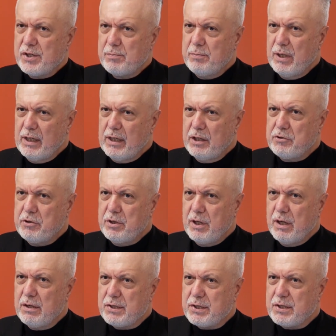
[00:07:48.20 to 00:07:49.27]
being
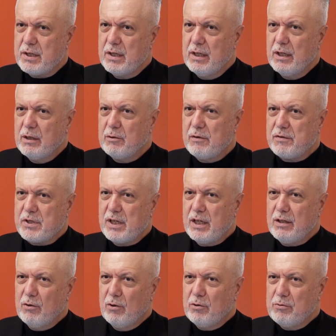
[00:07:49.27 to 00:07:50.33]
introduced. We've
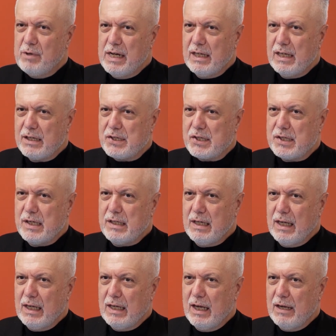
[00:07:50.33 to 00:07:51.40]
seen already
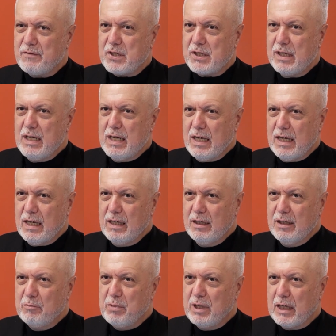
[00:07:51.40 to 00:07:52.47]
Sydney FC
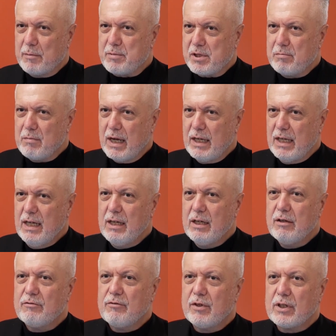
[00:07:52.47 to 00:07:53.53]
pick up some money
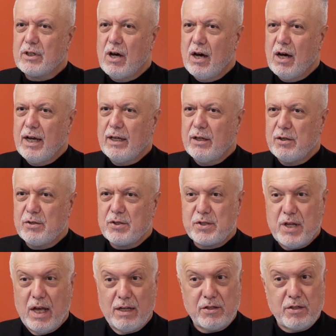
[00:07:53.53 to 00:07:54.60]
for a guy who's
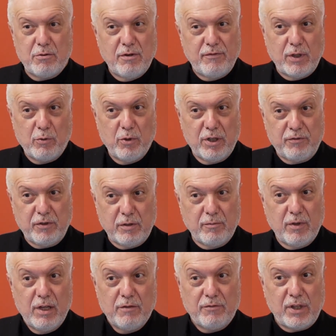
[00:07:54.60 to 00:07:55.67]
done terrific work for
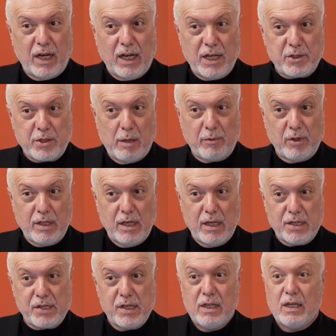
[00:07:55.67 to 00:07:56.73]
them for the last couple of
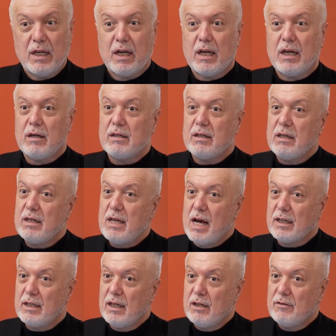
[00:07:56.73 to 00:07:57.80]
years,
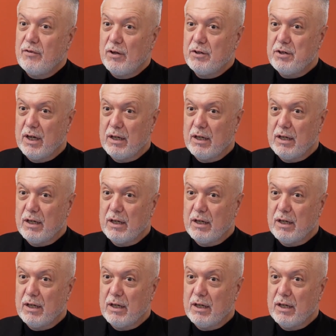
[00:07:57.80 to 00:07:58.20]
young Lafondra.